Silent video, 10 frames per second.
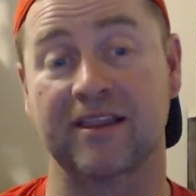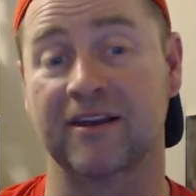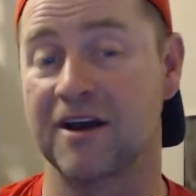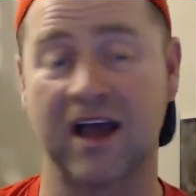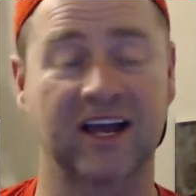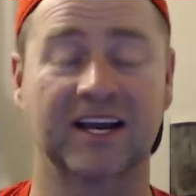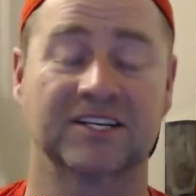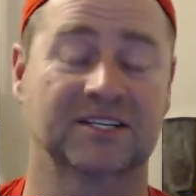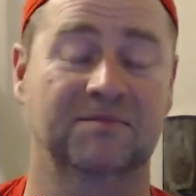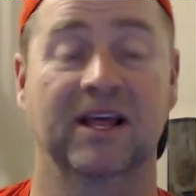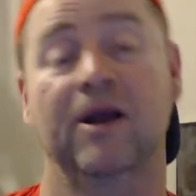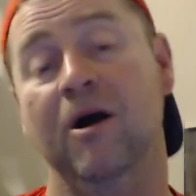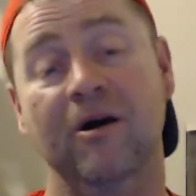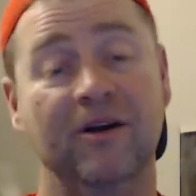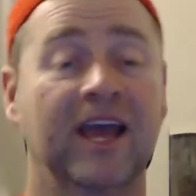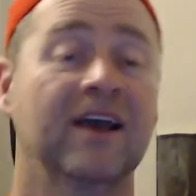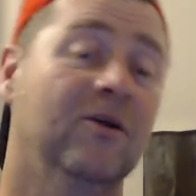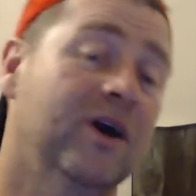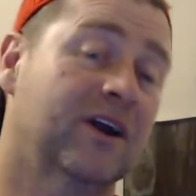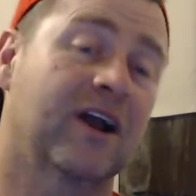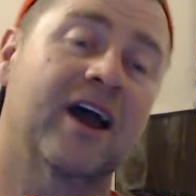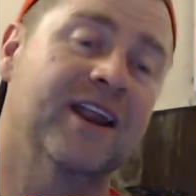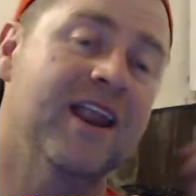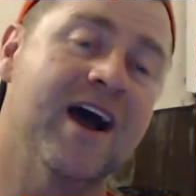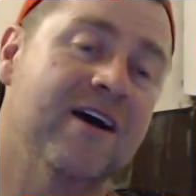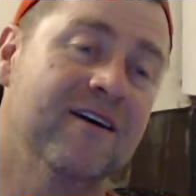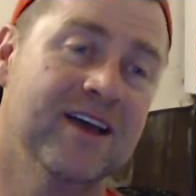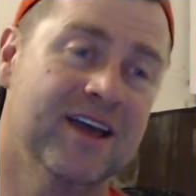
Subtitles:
They're not going to just be like, oh, okay, a lawyer got it now.